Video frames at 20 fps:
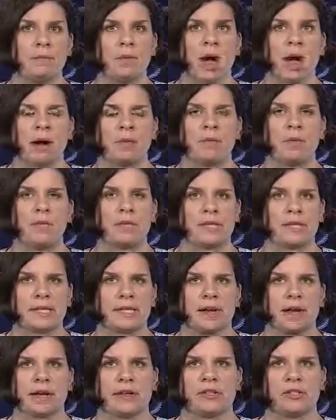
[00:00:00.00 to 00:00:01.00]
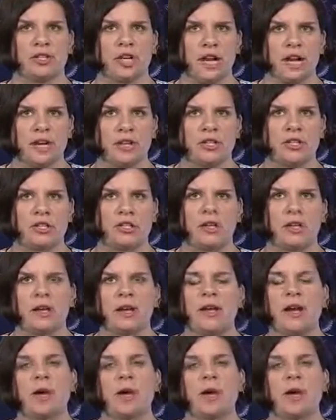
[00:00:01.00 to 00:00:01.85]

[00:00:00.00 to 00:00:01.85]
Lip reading: mostly unchanged,